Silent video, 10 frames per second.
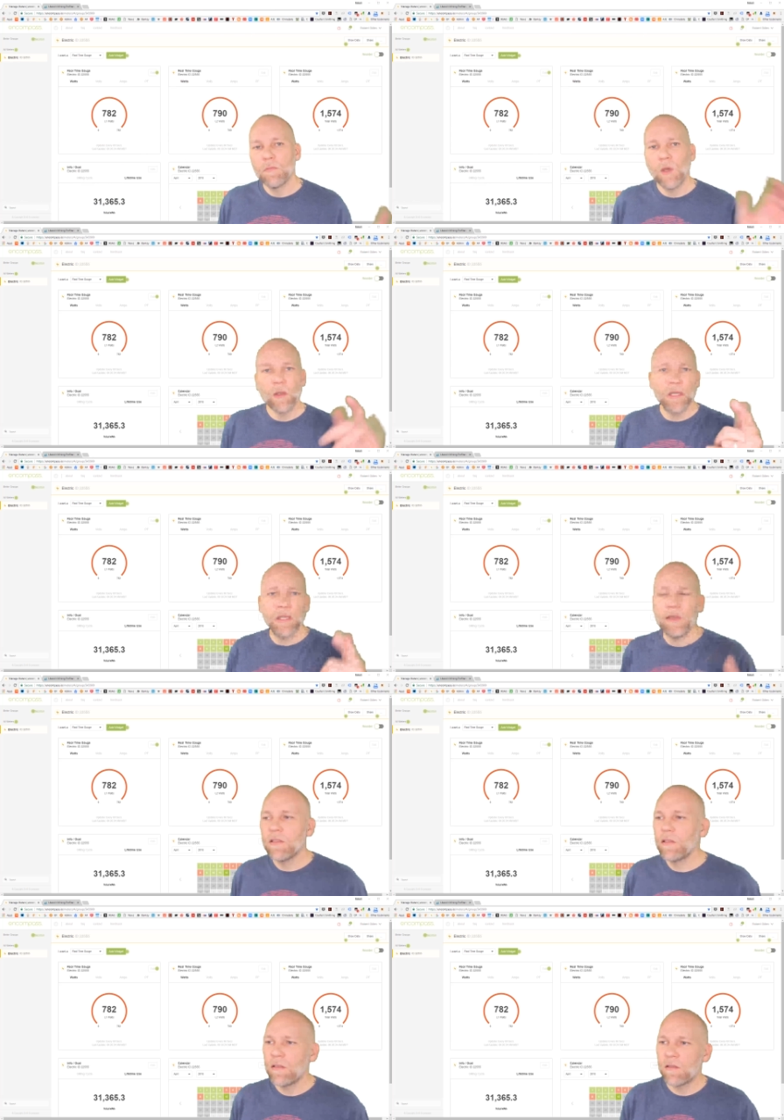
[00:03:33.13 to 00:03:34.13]
Okay,
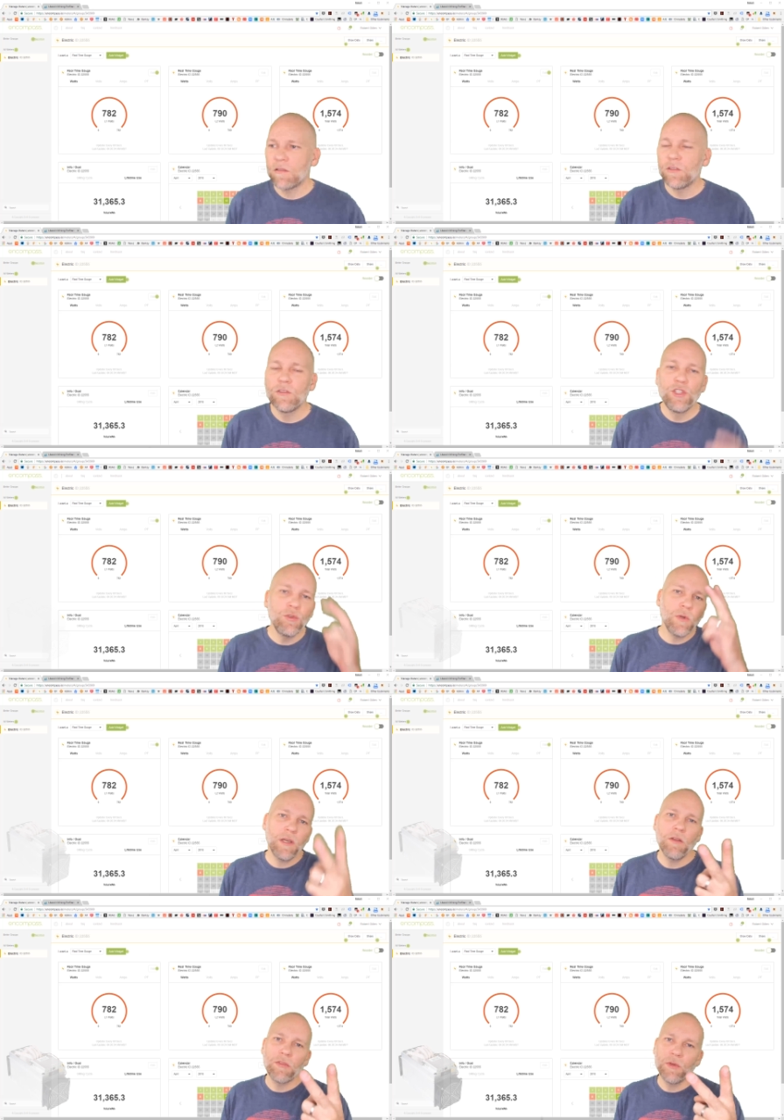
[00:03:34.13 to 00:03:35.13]
this is two
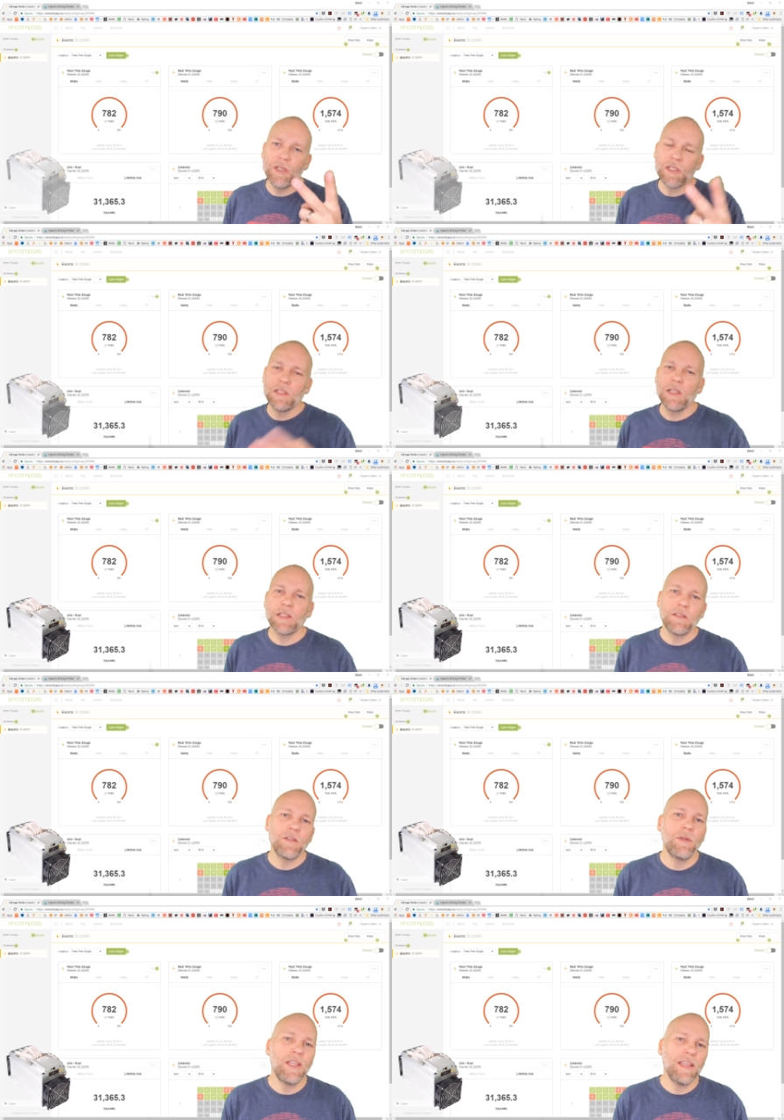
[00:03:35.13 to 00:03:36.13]
L3s connected
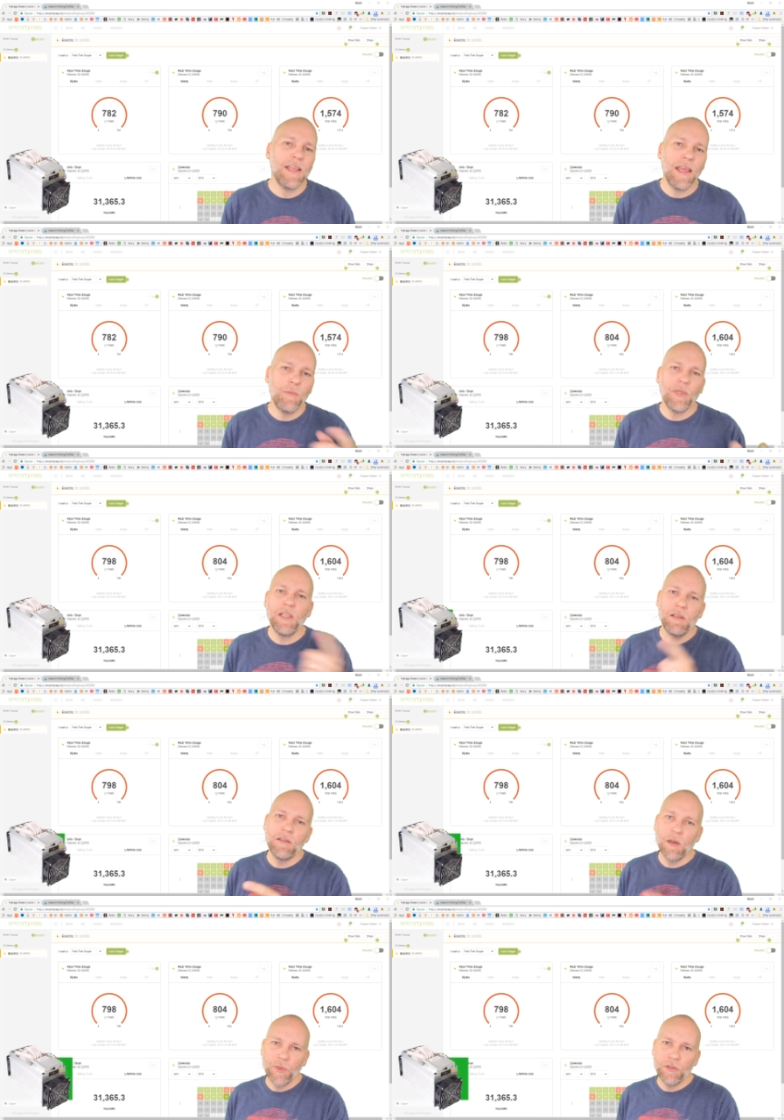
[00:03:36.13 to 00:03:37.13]
to the
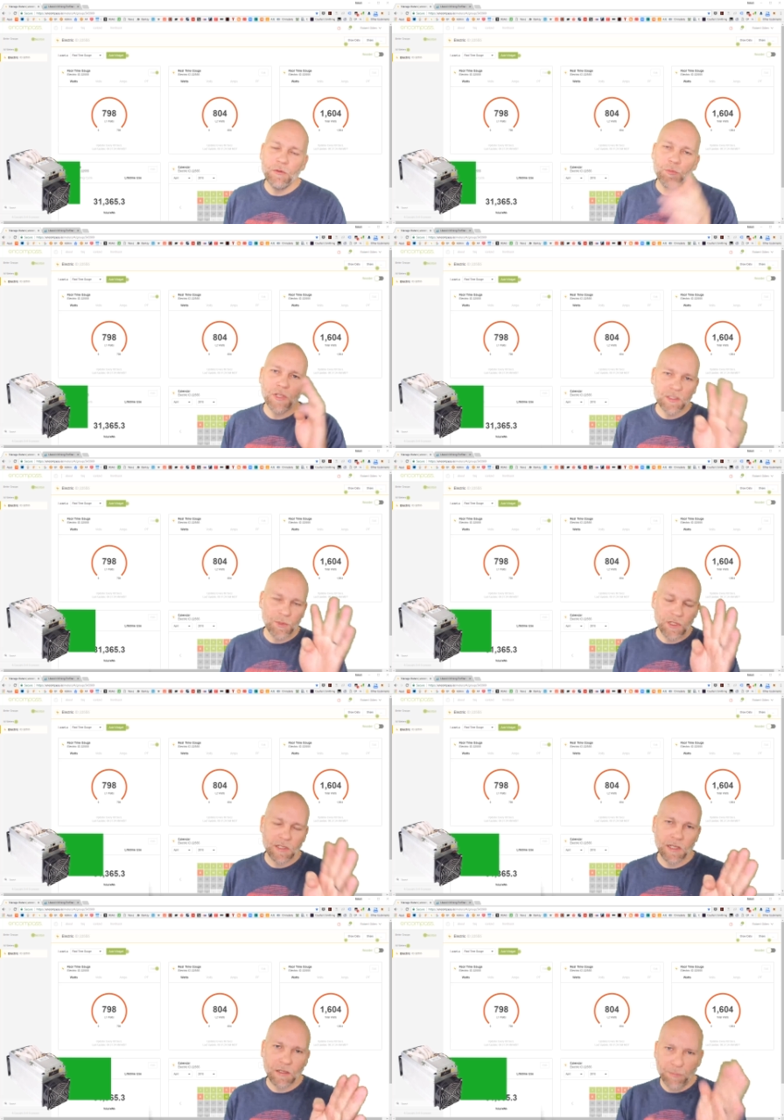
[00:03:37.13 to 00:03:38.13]
APW++
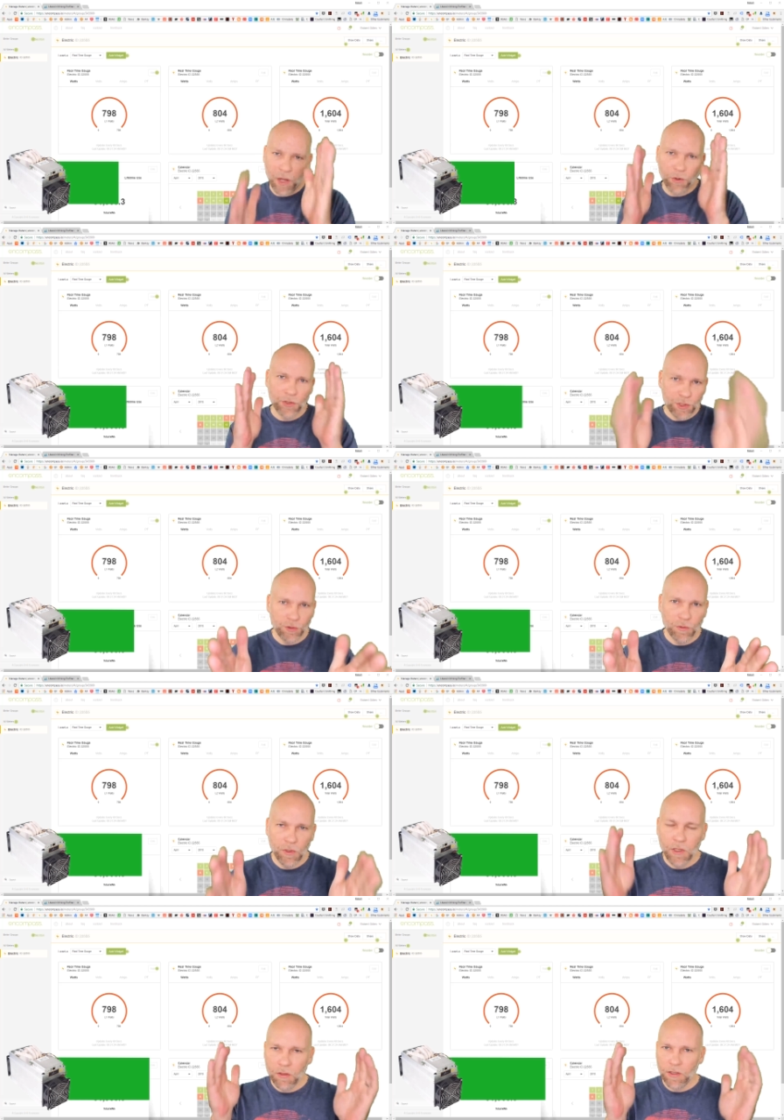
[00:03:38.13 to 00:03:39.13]
that can power two
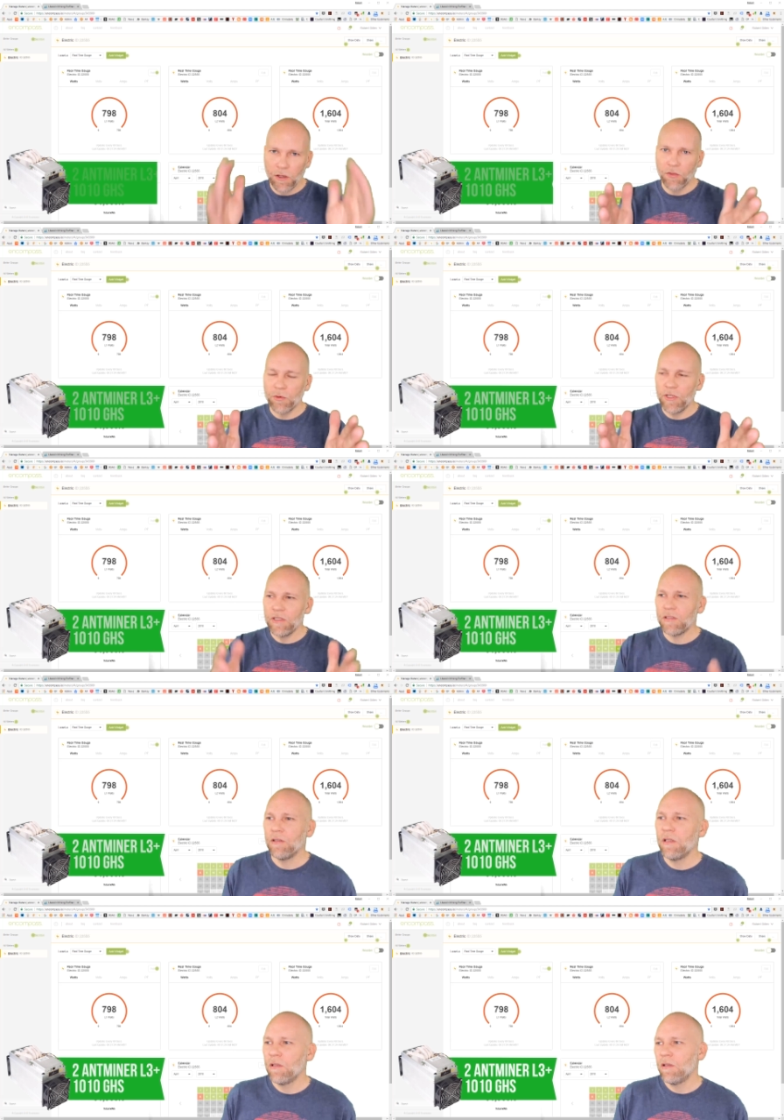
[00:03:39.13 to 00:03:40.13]
L3s.
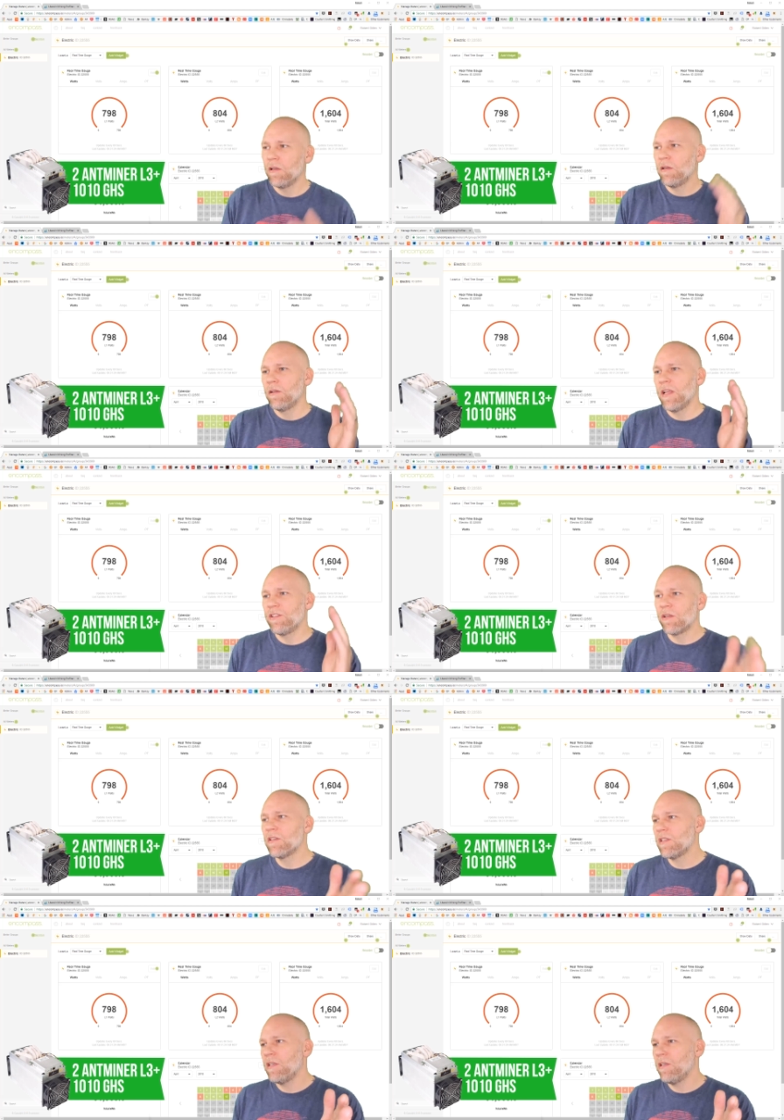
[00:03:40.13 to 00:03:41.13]
And as you can
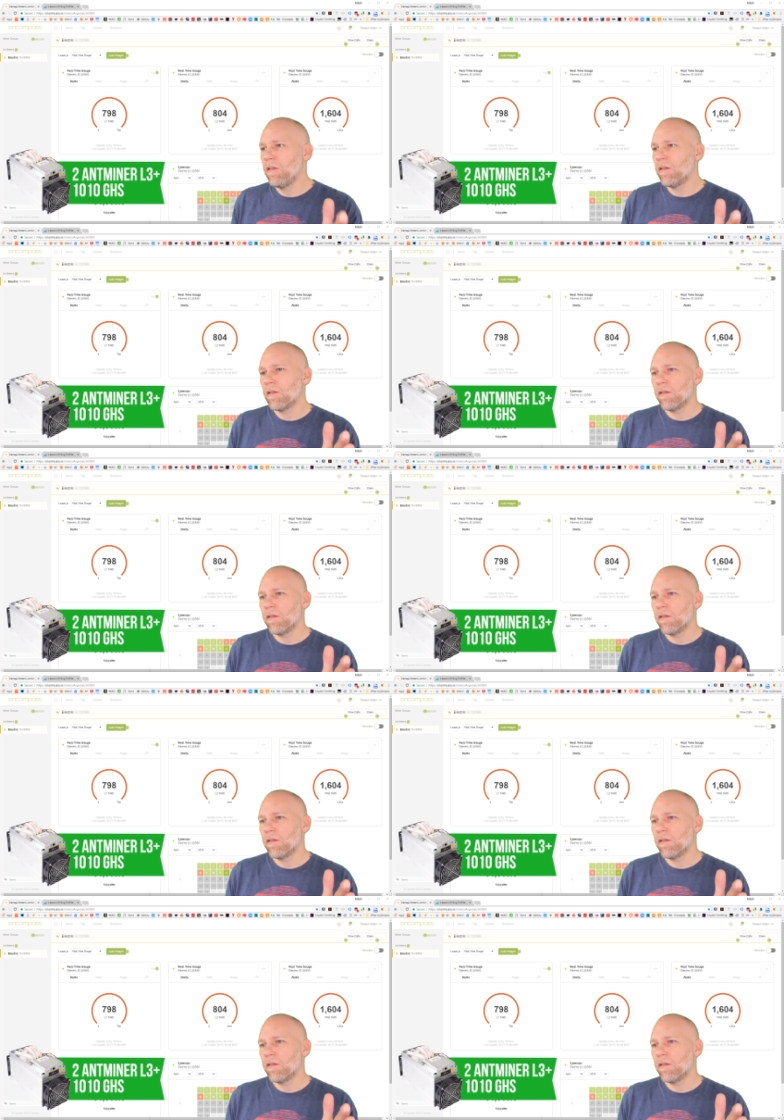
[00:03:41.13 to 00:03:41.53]
see,